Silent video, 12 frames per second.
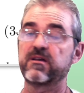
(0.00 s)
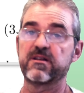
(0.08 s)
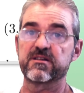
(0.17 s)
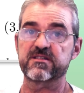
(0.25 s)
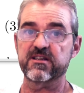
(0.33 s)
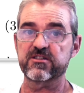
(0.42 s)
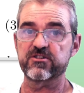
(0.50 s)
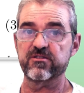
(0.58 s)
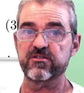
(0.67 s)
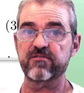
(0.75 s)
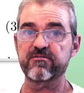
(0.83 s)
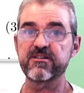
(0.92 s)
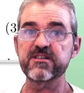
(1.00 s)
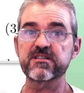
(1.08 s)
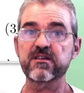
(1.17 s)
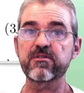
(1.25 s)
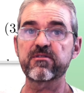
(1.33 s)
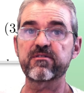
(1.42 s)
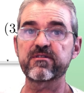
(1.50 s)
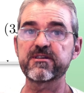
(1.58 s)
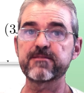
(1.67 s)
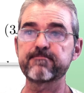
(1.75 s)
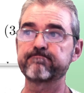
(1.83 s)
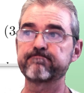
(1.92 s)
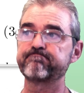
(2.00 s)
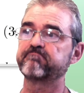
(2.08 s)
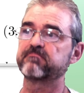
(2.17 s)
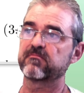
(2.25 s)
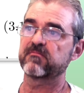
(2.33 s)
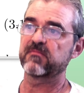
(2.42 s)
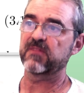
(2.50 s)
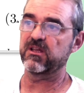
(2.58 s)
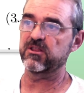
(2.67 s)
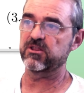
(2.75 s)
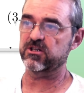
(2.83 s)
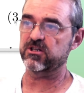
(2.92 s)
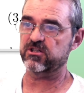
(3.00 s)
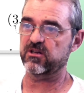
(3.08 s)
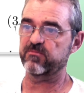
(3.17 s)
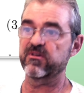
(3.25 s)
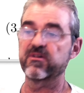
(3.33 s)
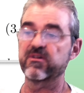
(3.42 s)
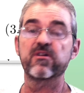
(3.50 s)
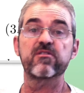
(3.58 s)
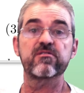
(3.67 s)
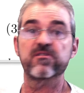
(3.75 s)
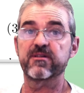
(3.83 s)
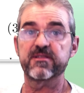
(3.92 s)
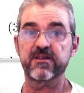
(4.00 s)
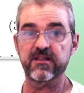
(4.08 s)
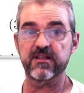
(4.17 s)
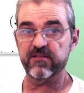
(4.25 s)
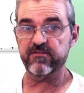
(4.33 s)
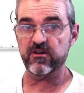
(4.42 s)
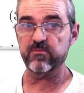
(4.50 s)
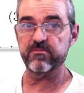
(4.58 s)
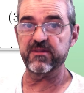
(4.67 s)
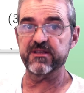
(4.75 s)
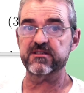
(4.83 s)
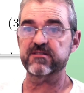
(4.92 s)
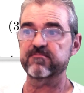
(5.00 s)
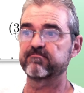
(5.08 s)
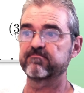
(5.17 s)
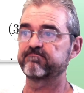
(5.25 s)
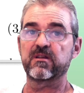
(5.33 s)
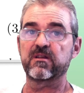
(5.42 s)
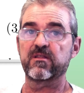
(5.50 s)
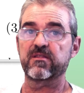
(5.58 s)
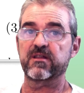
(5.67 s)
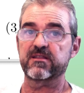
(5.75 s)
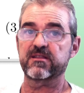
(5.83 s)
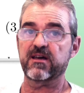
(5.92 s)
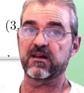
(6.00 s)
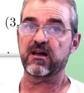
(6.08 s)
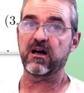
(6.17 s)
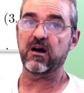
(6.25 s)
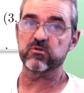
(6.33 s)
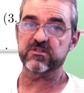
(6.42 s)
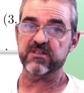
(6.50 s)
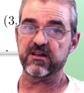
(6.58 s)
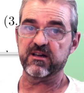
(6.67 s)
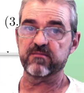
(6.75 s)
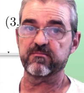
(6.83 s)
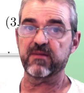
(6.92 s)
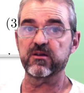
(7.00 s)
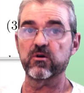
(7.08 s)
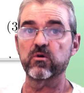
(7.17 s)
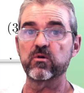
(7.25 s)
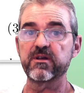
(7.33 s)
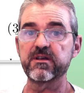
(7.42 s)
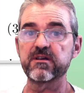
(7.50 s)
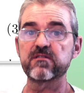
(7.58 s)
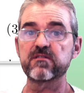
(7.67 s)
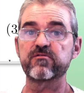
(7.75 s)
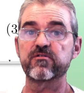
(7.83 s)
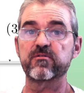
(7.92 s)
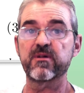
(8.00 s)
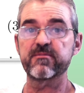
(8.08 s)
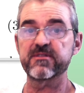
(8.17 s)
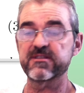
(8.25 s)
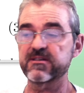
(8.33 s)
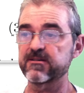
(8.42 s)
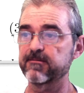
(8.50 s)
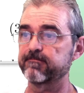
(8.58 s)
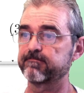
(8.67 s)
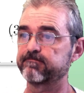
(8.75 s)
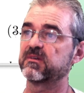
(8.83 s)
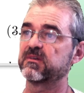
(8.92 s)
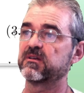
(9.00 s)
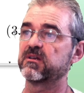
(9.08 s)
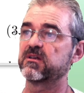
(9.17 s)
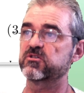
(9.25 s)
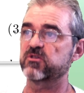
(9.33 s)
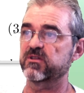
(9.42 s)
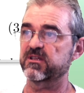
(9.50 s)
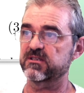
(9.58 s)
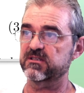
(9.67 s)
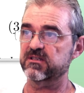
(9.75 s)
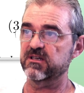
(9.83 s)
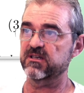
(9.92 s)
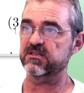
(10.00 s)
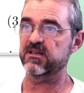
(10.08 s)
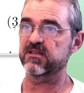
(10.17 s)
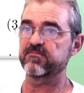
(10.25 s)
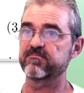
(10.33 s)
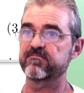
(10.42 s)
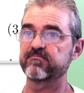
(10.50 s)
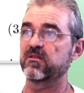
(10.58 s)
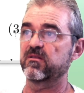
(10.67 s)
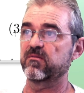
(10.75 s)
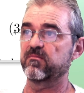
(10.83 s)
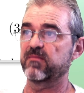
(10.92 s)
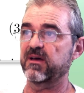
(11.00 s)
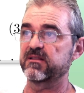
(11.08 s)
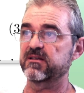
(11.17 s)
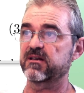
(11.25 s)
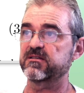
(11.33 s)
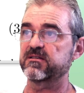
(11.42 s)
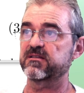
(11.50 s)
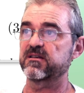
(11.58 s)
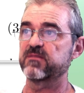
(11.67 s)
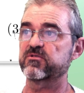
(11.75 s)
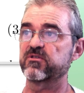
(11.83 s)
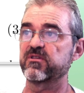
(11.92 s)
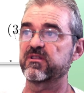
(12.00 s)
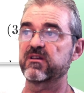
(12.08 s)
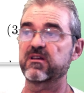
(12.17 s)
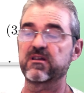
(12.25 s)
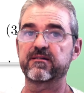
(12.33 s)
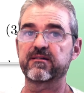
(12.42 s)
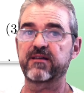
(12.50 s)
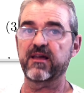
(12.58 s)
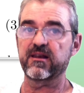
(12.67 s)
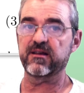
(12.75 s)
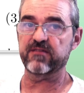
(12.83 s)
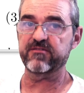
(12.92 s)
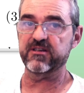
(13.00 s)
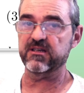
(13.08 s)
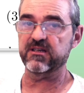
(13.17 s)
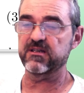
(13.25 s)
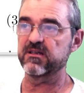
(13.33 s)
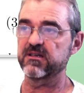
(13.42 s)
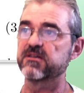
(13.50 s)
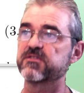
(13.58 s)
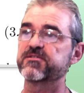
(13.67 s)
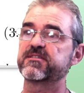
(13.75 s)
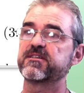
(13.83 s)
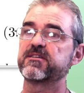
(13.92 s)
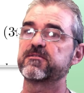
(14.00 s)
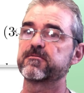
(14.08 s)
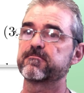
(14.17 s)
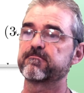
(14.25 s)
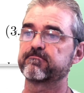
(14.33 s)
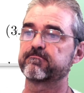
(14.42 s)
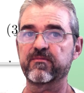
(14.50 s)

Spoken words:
in section 373, it does some theoretical developments that are outside my goal here for brevity, so that it says that my target ellipsoid calligraphic E0